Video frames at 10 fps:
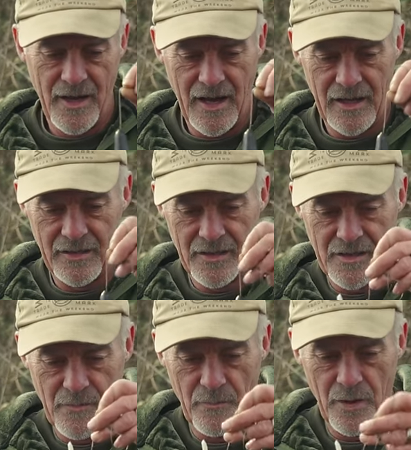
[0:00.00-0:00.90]
and you
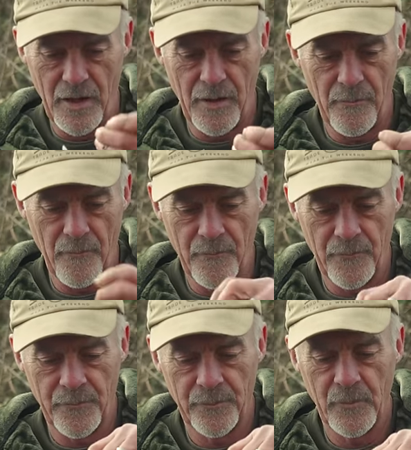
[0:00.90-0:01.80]
simply
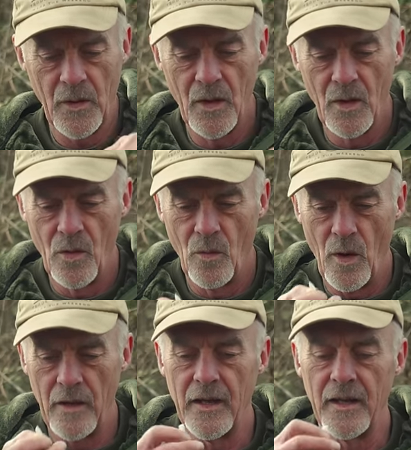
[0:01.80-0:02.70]

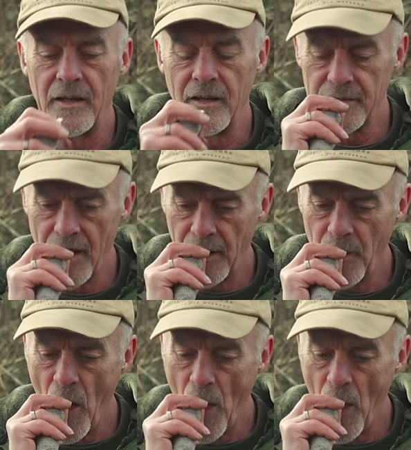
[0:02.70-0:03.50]
wet the end of your tag,